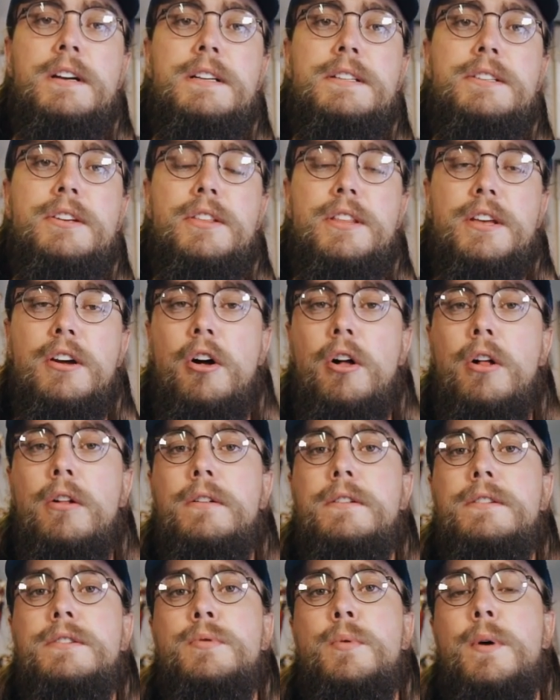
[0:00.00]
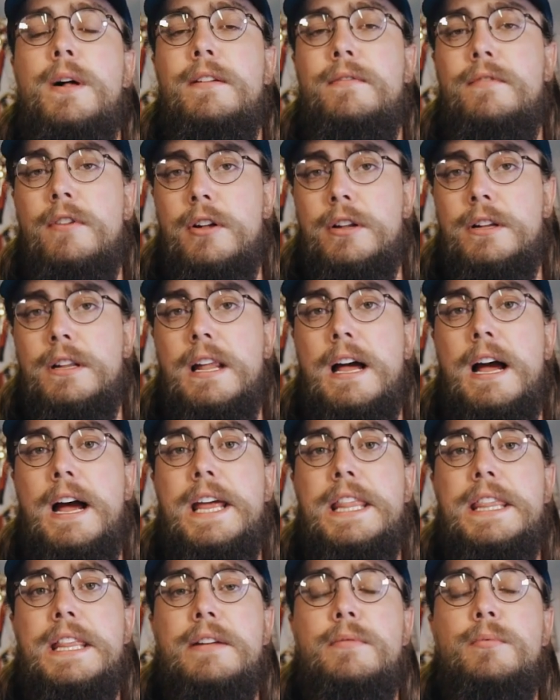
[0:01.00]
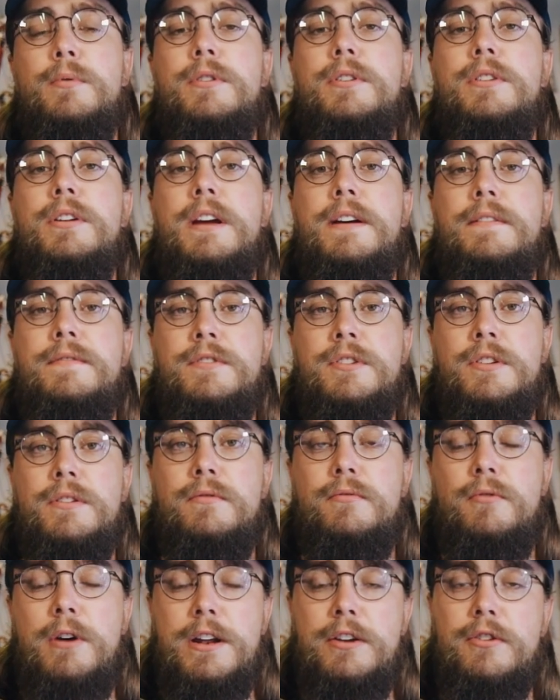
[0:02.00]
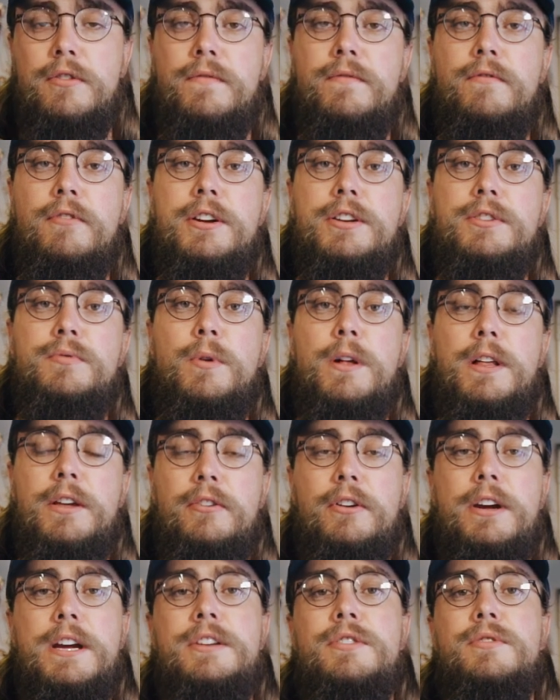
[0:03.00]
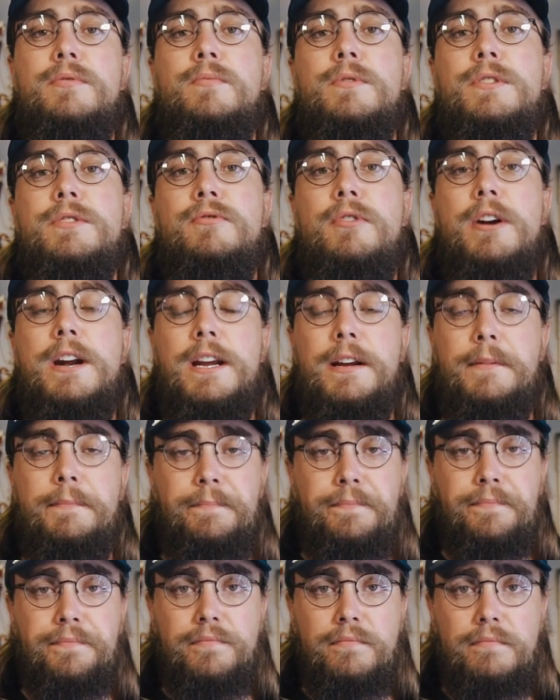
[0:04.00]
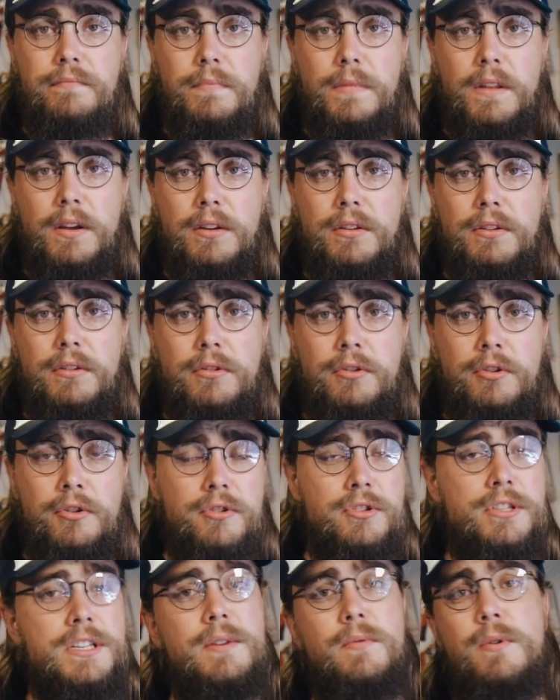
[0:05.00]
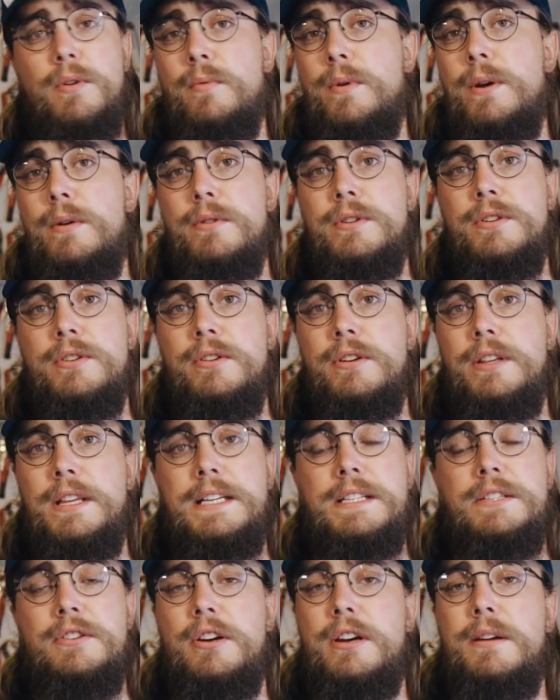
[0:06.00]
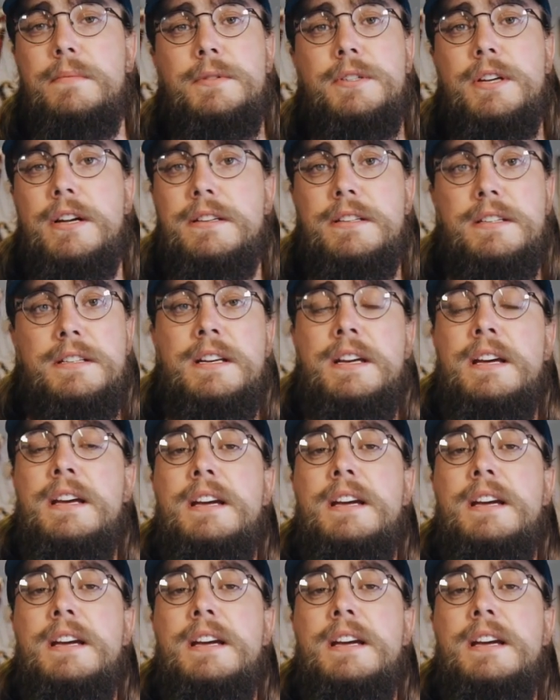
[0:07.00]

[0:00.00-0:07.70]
So the old 12 volt line that would have run your fridge while your engine was running usually what we would do in these circumstances